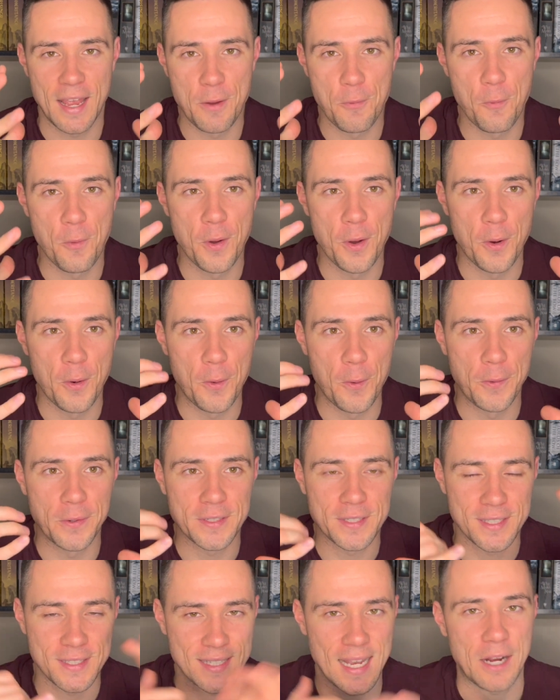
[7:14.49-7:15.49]
will
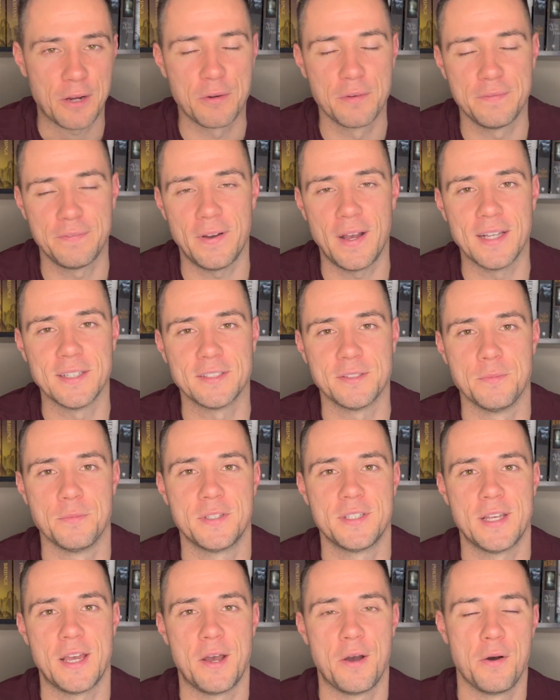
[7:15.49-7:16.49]
sacrifice
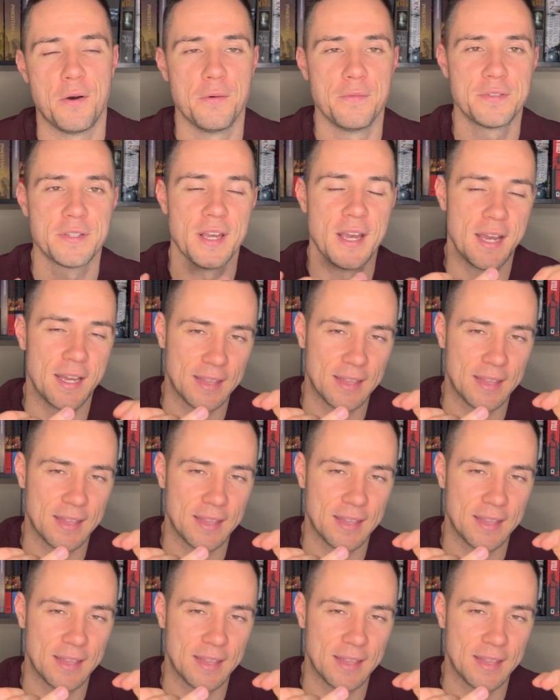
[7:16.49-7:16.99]
themselves,